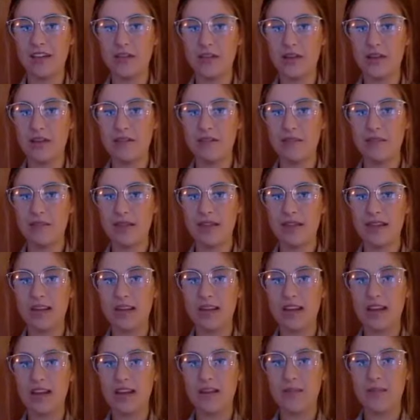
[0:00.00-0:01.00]
I've been
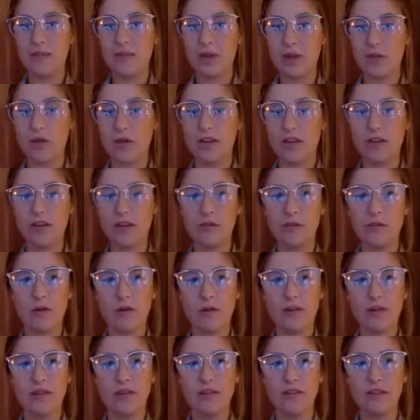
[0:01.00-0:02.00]
working
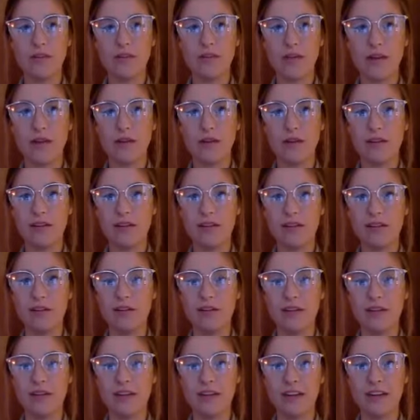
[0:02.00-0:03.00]
remotely for about a little
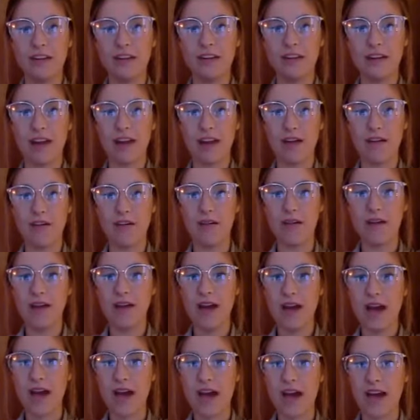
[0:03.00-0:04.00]
over a year now.
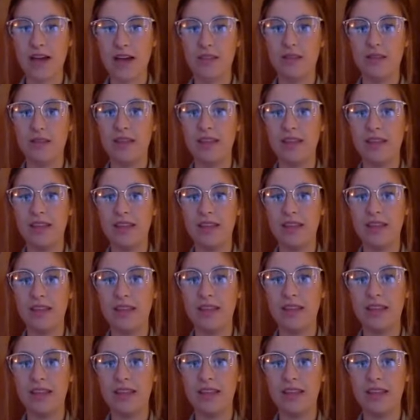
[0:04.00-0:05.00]
I'm in
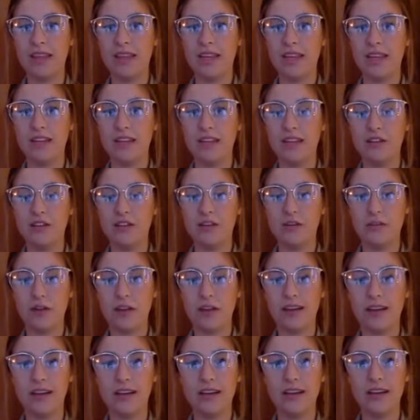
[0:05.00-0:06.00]
the digital
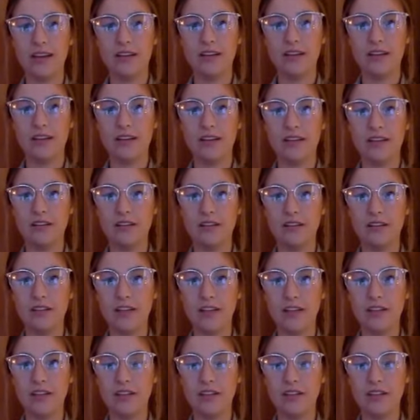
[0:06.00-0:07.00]
marketing and content
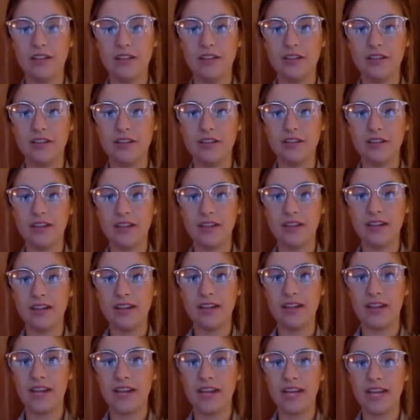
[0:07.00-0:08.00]
creation industry,
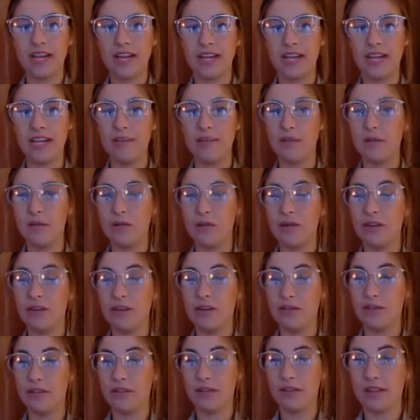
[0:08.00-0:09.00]
and I've been
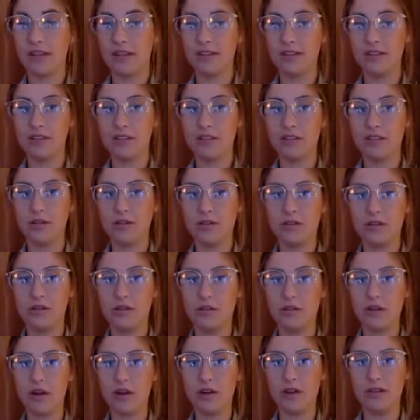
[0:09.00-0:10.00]
working freelance on
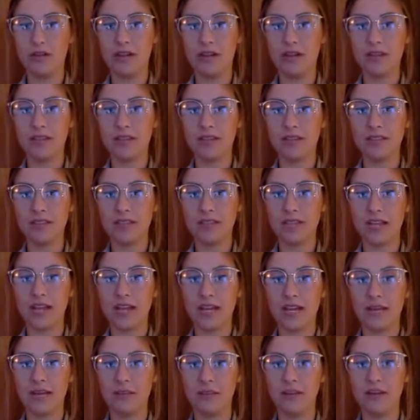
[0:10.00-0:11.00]
short-term contracts,
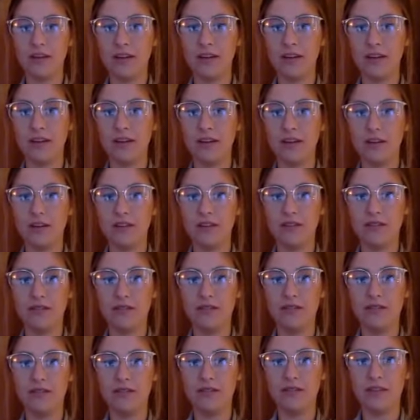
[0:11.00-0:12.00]
creating content for
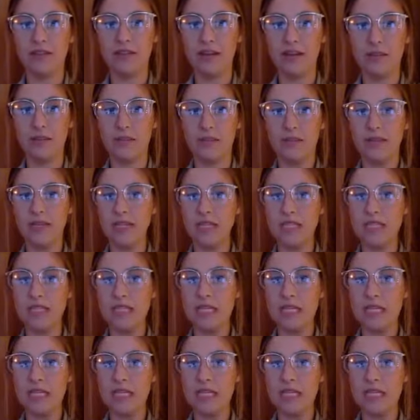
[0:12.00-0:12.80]
different companies.